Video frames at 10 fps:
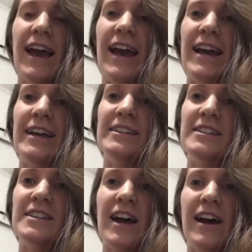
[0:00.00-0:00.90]

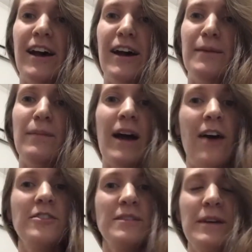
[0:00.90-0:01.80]
And um,
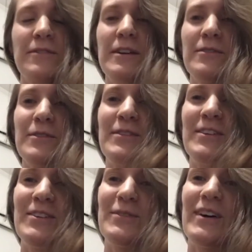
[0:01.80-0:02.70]
how's my favorite
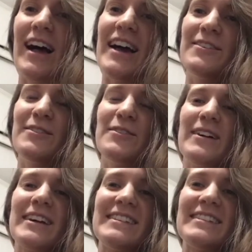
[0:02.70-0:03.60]
food? Well, I don't know if
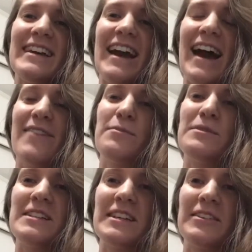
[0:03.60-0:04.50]
I can say I have a
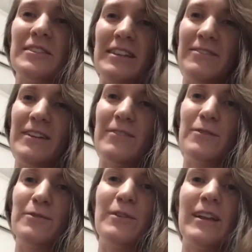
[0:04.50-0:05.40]
particularly
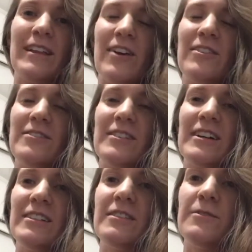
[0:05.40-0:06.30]
favorite food. I like all different
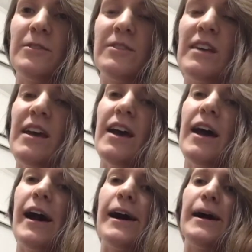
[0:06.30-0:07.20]
kinds of foods.
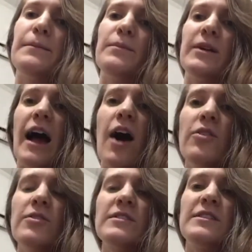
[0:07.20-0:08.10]
Um, but how
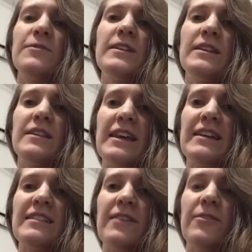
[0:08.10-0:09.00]
those different
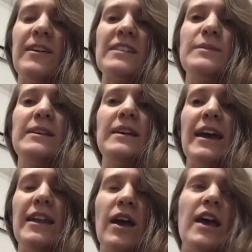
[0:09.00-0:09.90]
things have affected me,
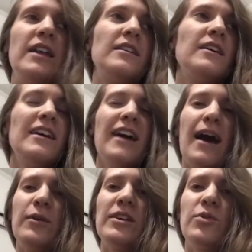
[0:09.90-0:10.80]
and, and
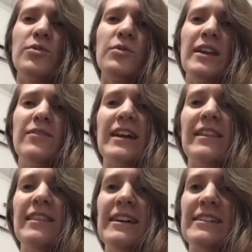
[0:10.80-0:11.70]
I want to go through kind of like a
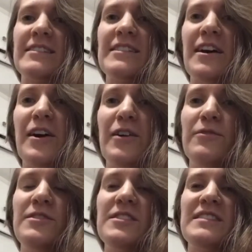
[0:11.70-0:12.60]
list
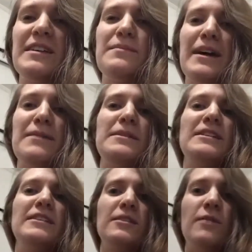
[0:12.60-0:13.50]
of just, in my
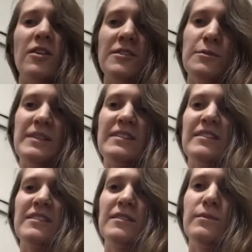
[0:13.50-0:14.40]
opinion, also based
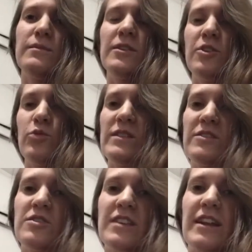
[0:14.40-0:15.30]
on some, you know,
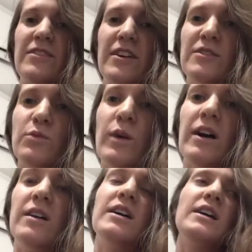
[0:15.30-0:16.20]
research that I've done as
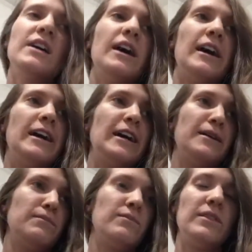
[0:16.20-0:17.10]
well,
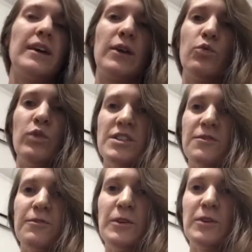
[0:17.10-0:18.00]
um, like which
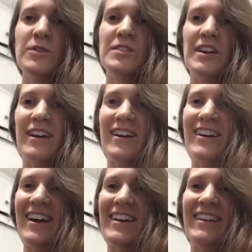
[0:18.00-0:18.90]
foods
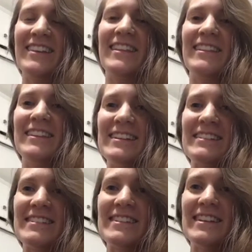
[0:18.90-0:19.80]
are kind of like the
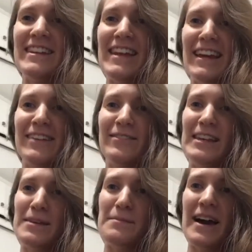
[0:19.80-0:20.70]
least
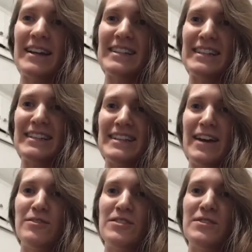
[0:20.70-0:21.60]
negatively impacting
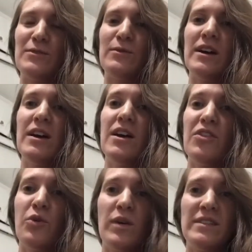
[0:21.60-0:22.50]
down to
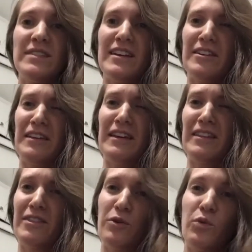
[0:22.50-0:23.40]
the ones that are
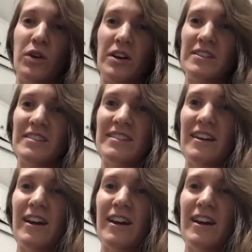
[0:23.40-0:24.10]
like the worst,